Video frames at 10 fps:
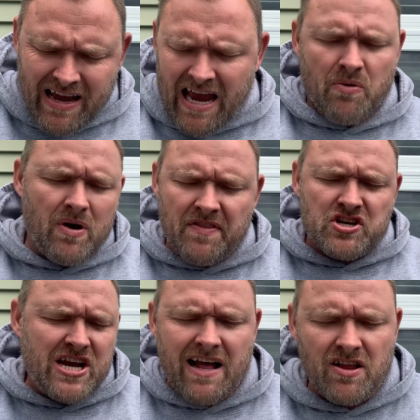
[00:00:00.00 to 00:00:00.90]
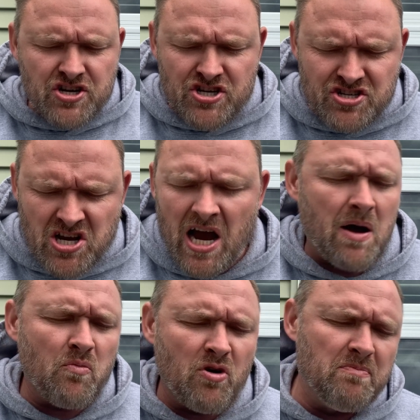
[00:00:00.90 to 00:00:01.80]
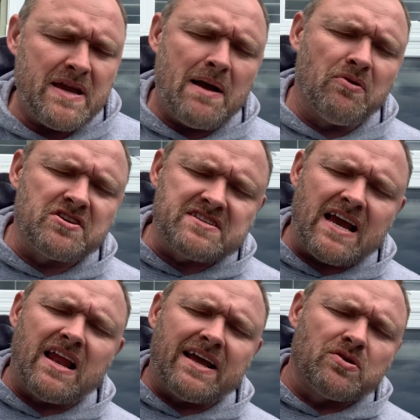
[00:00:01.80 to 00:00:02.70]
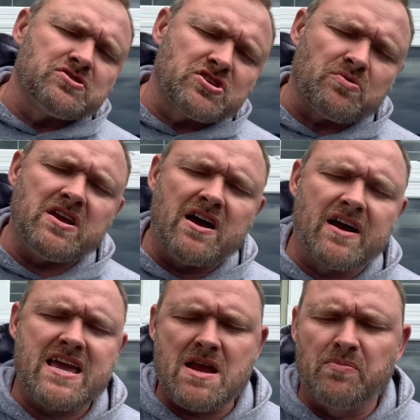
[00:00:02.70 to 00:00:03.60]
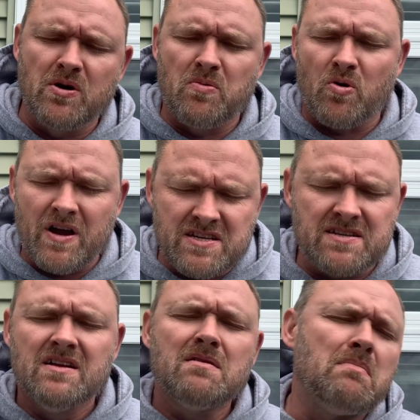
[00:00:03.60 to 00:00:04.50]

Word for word: And when the challenges come, we'll be able to say like those three young Hebrew boys,